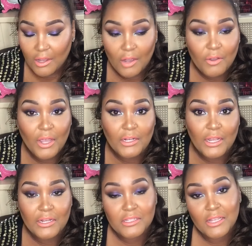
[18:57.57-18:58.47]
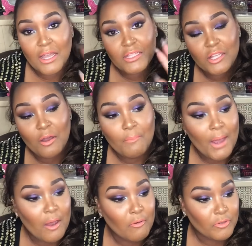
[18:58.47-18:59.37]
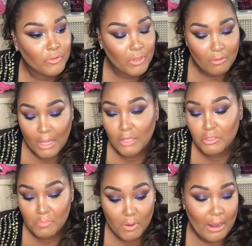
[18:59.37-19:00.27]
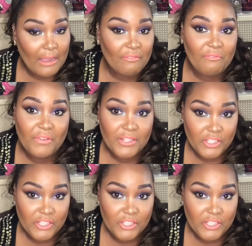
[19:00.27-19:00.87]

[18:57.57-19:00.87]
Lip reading: Okay, ladies, I ain't talking about, like you smell like fish